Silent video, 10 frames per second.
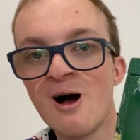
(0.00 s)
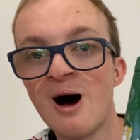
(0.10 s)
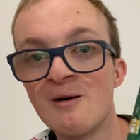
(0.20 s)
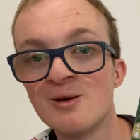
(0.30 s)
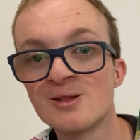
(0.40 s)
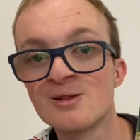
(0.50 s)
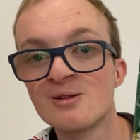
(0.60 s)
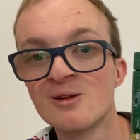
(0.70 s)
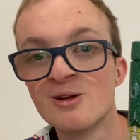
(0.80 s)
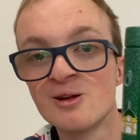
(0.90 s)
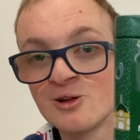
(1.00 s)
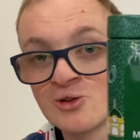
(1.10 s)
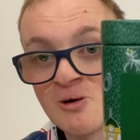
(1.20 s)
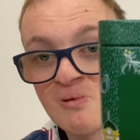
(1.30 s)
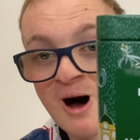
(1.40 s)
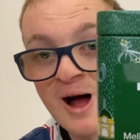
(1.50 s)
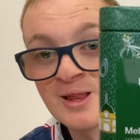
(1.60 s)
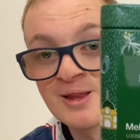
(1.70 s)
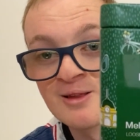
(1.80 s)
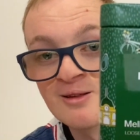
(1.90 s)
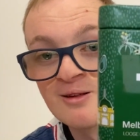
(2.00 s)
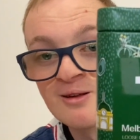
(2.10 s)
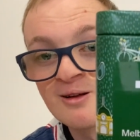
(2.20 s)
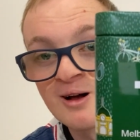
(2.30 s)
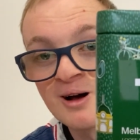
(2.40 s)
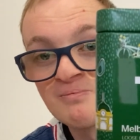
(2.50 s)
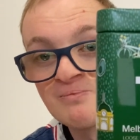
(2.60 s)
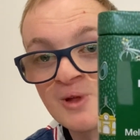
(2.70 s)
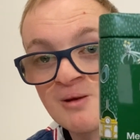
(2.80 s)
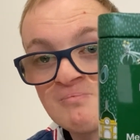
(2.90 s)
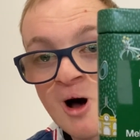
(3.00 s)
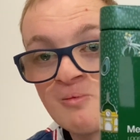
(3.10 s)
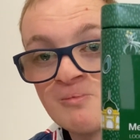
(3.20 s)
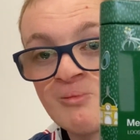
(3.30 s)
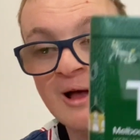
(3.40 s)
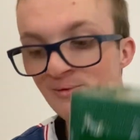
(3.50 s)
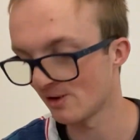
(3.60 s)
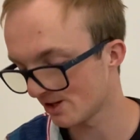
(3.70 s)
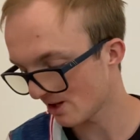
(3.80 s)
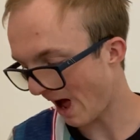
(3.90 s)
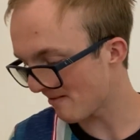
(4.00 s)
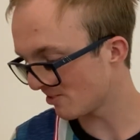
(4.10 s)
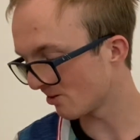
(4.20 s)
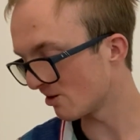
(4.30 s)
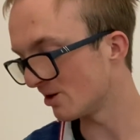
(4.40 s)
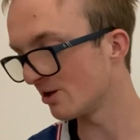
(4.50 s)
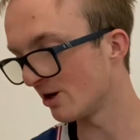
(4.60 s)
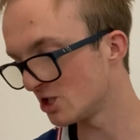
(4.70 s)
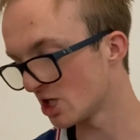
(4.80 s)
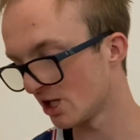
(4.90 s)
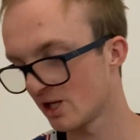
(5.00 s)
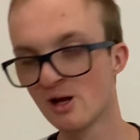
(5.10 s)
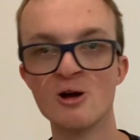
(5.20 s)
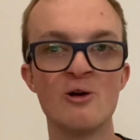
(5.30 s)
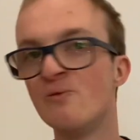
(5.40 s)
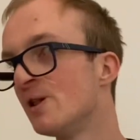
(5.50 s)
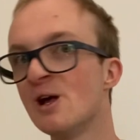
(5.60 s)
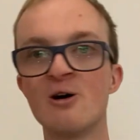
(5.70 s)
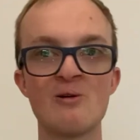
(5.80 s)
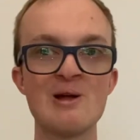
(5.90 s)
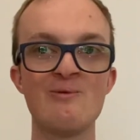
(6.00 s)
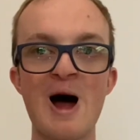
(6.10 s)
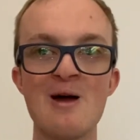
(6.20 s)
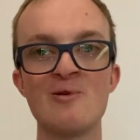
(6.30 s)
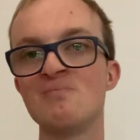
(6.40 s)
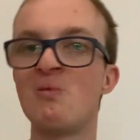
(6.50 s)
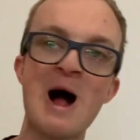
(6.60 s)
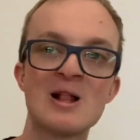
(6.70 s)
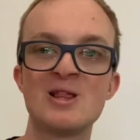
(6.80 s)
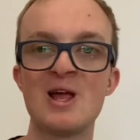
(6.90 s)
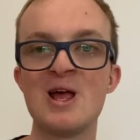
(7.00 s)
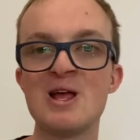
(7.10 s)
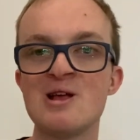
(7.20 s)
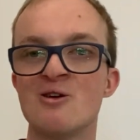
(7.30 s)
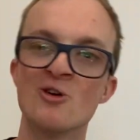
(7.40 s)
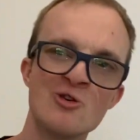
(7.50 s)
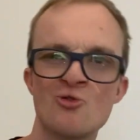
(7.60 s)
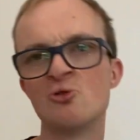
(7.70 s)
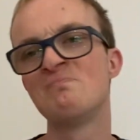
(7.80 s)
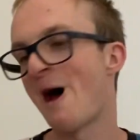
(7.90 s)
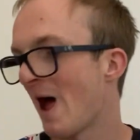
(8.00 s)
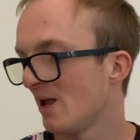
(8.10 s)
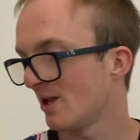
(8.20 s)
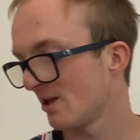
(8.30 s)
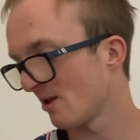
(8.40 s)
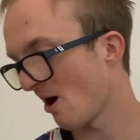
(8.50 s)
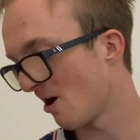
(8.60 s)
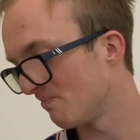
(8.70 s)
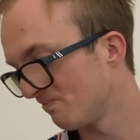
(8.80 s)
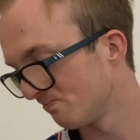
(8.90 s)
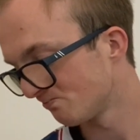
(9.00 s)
love it. Stoplights, Melbourne breakfast, absolutely delicious. Vanilla-y flavoured, black tea, good base. When